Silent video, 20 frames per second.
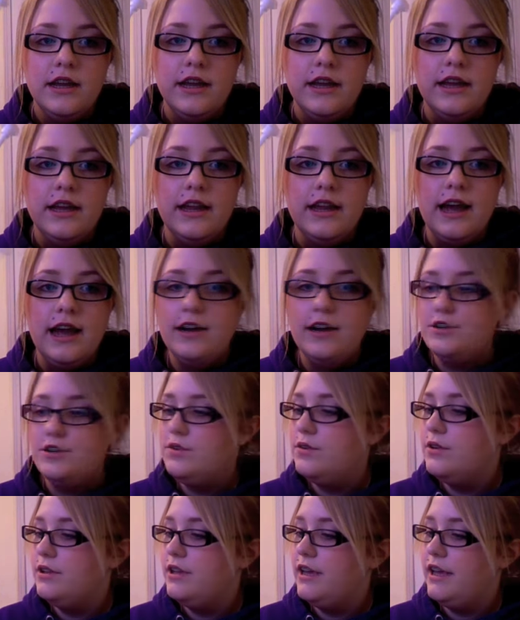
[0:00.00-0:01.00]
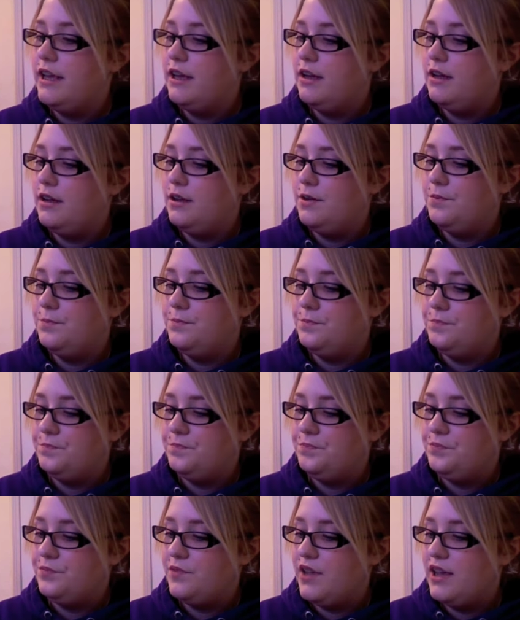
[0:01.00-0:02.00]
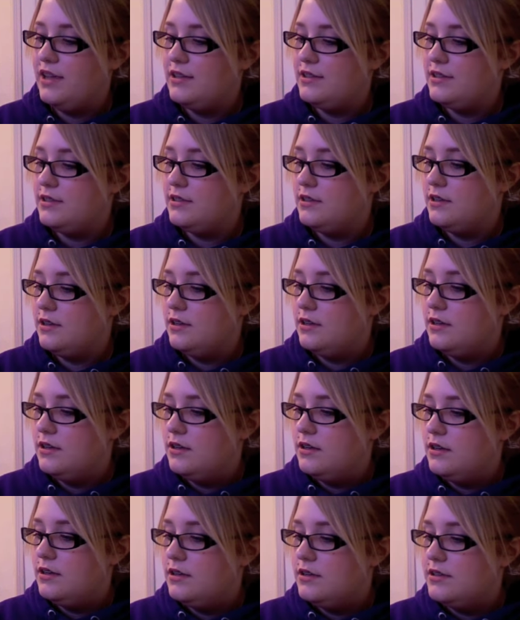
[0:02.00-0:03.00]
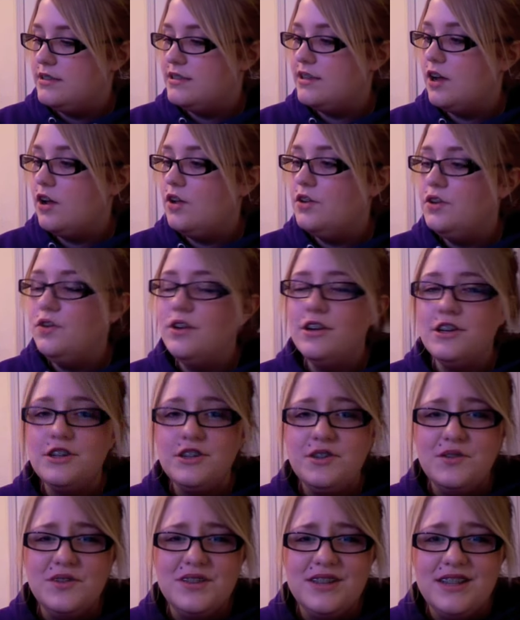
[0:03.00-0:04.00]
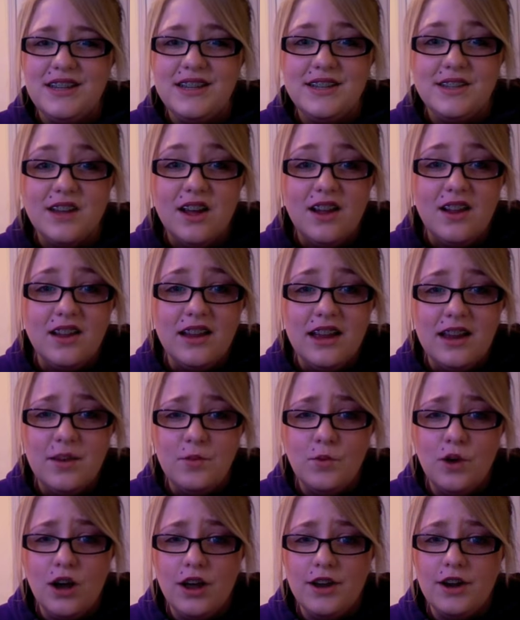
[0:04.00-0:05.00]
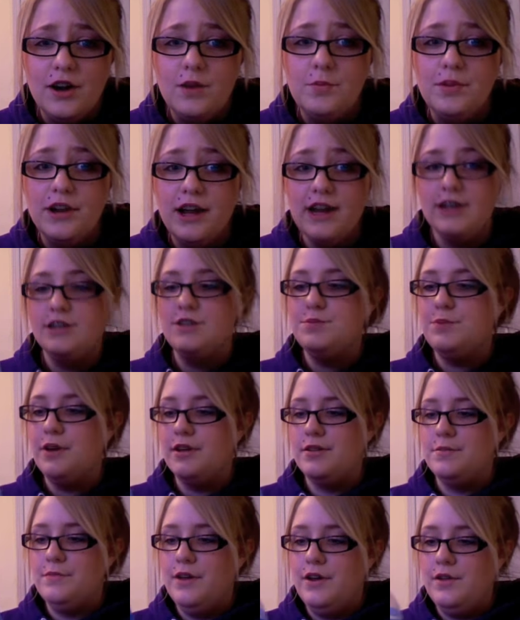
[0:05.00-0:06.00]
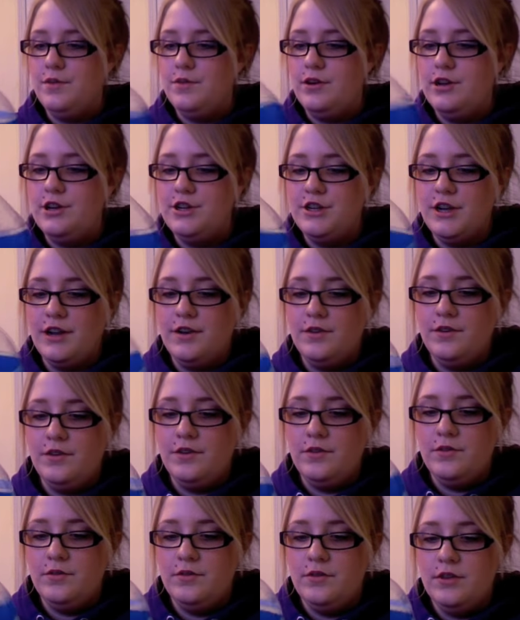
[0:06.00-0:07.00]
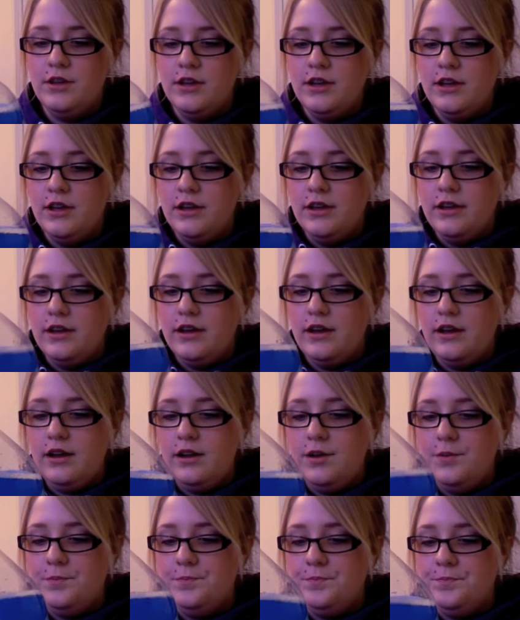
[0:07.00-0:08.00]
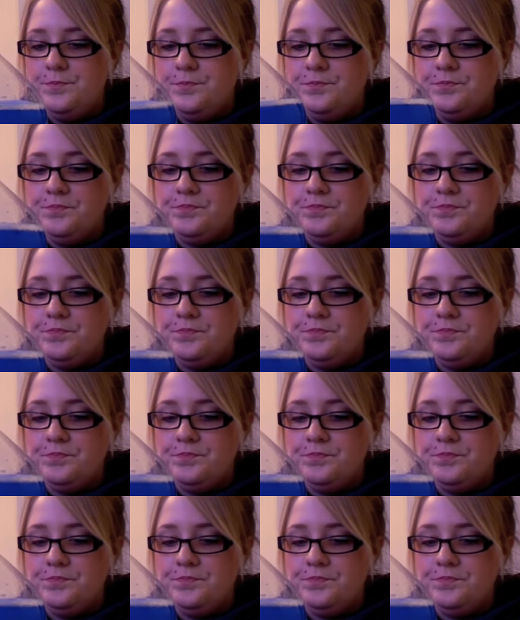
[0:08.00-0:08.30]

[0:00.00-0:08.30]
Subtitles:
It actually, it's salt. You can just use sea salt and water, but I just bought the mouthwash. I don't know.